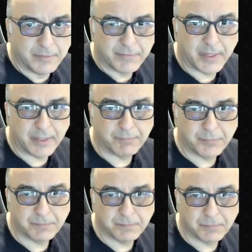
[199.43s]
And
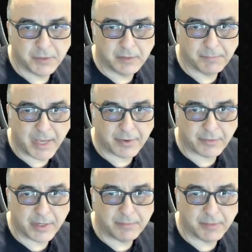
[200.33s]
put the paddle right
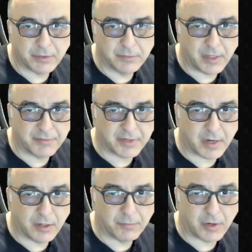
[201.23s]
in the middle. I've got a
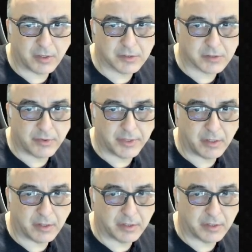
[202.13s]
little markers already on